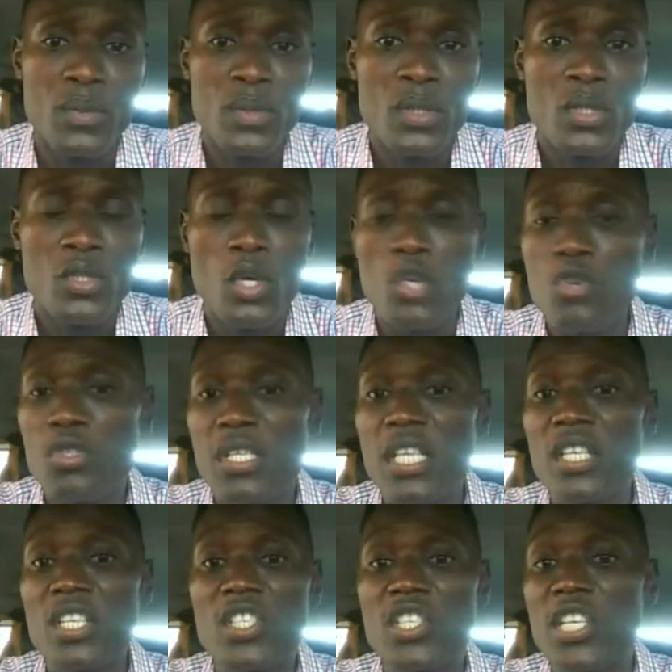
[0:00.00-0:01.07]
So you see
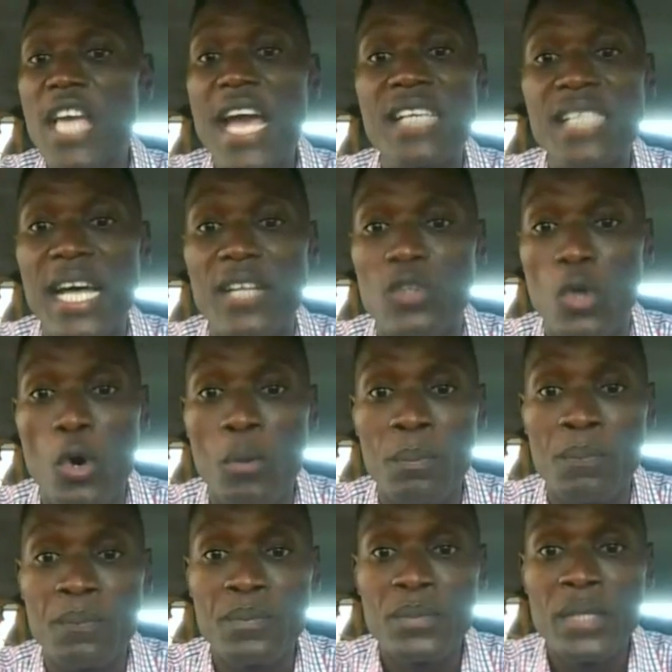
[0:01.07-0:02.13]
the chairs at home,
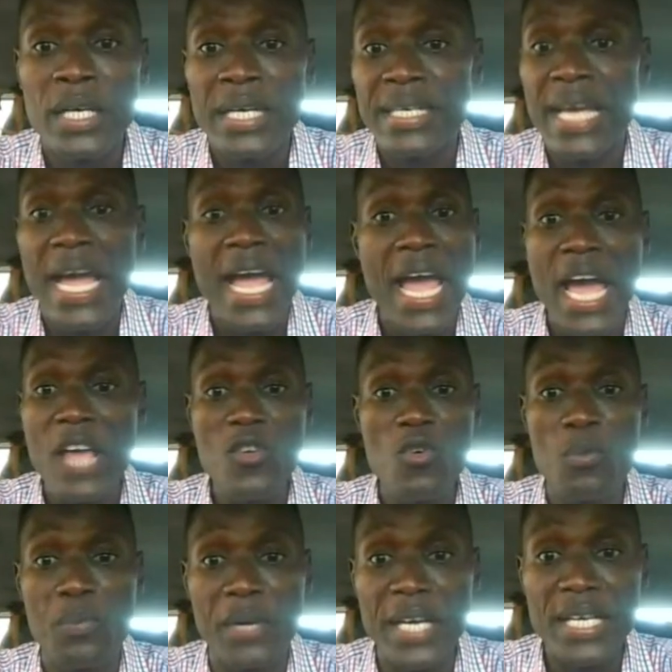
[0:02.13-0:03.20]
the air you
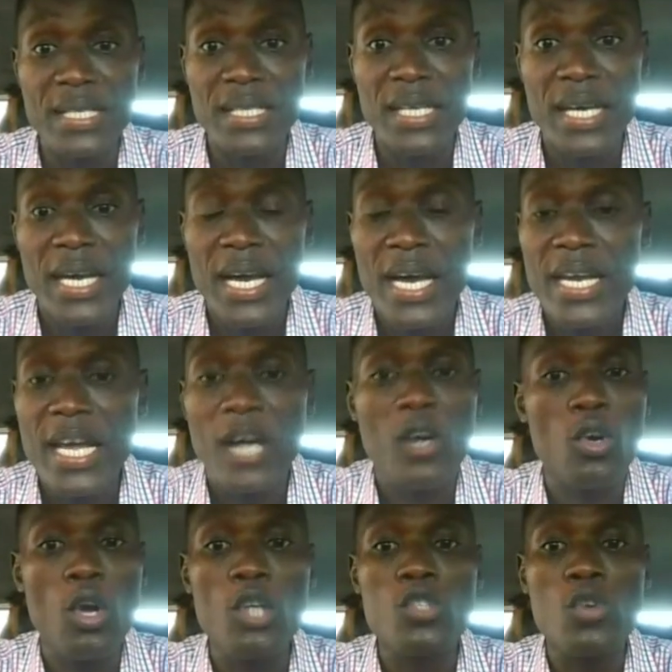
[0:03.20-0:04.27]
breathe, the
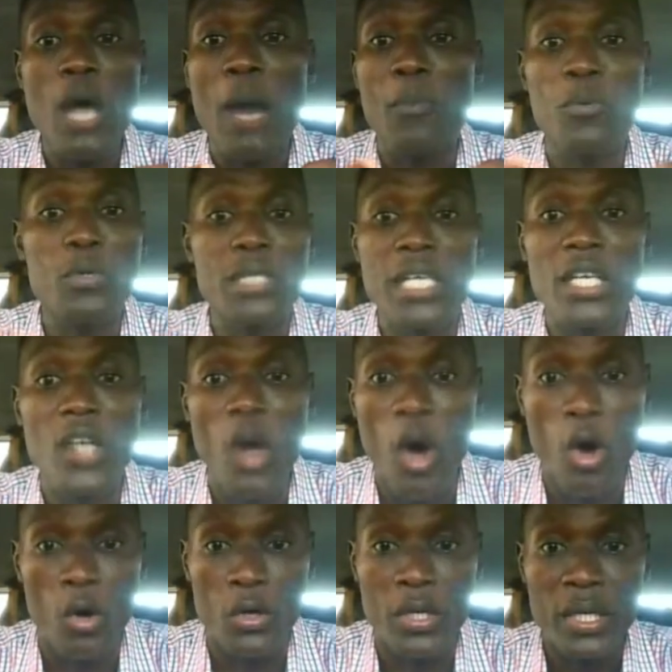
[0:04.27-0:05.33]
clothes you are putting
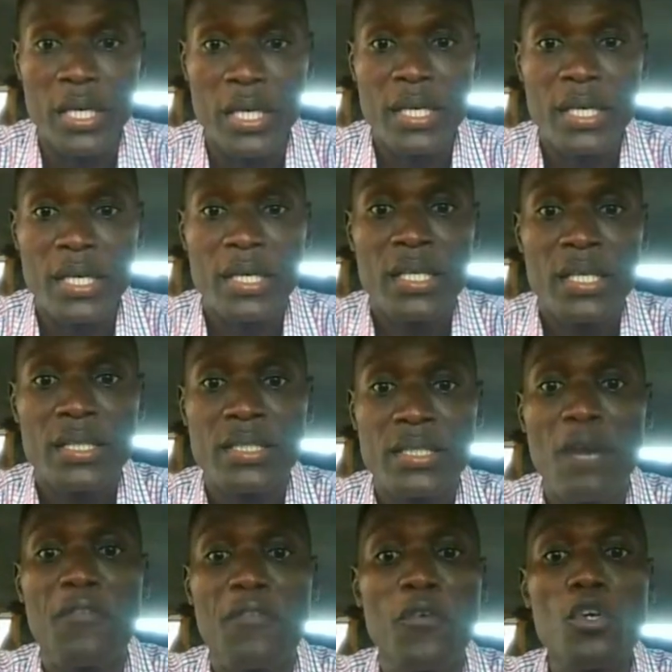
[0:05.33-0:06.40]
on, the
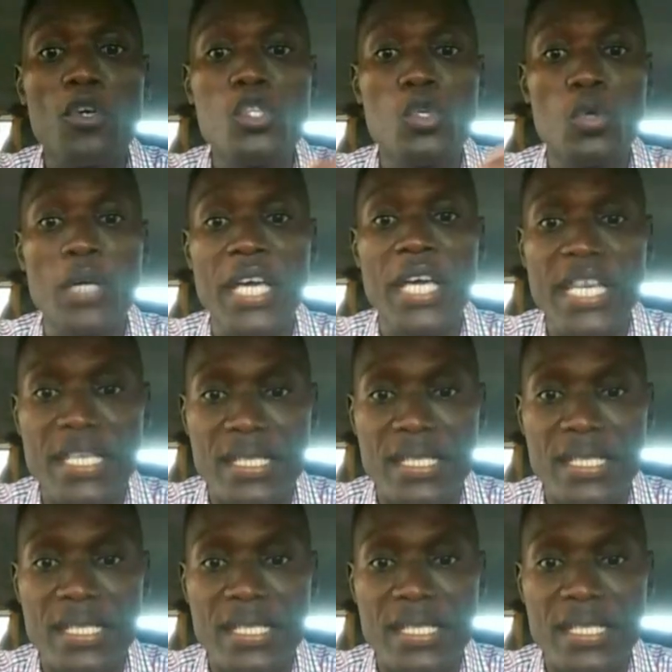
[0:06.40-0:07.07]
food you eat,